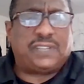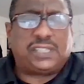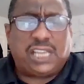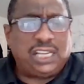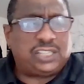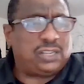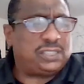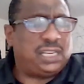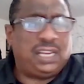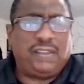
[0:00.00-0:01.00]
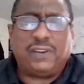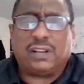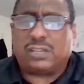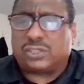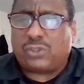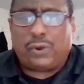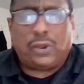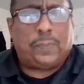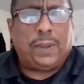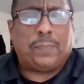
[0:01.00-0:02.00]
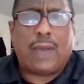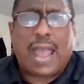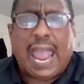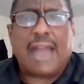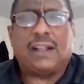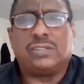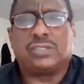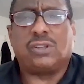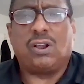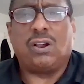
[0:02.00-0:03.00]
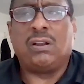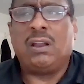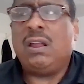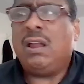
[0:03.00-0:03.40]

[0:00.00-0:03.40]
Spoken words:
the teachers, and even the custodial people had concern